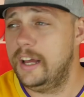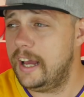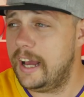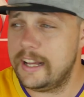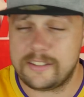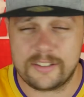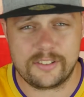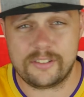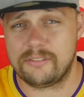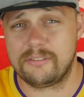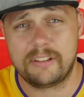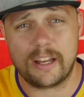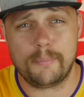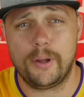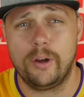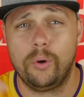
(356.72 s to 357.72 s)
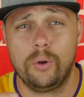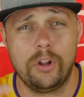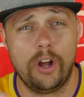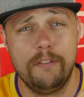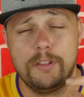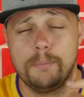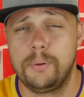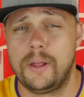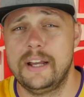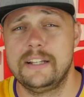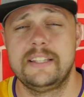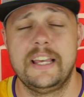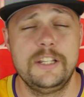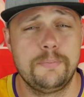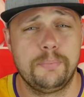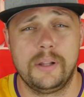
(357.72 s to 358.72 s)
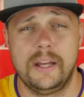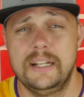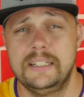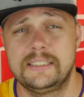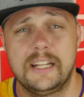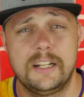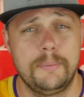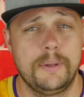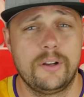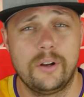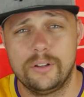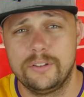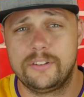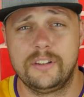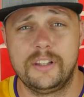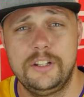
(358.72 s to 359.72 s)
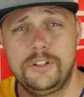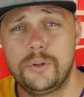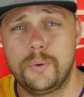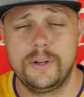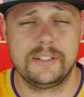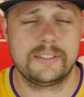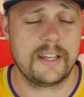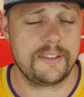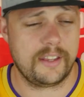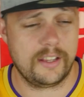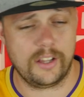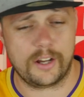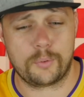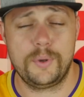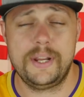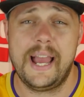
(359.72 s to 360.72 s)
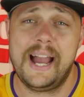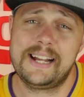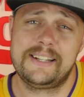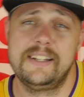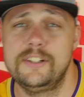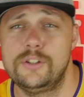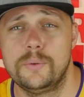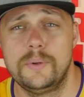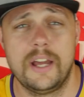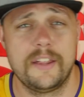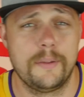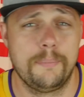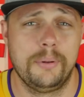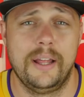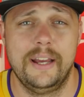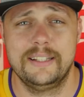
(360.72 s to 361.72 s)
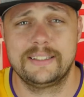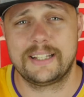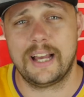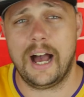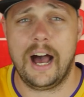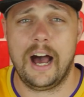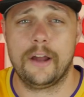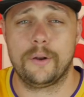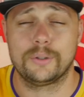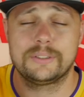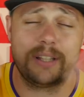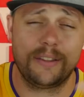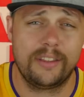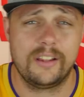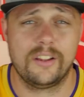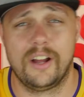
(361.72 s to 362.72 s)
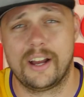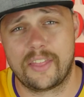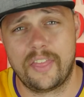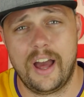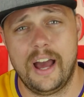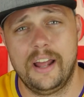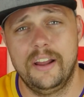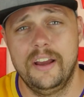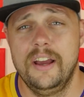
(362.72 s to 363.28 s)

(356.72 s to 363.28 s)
It's going to be all over the place. Each player is going to be constantly doing something like reacting to another player's card or something like that.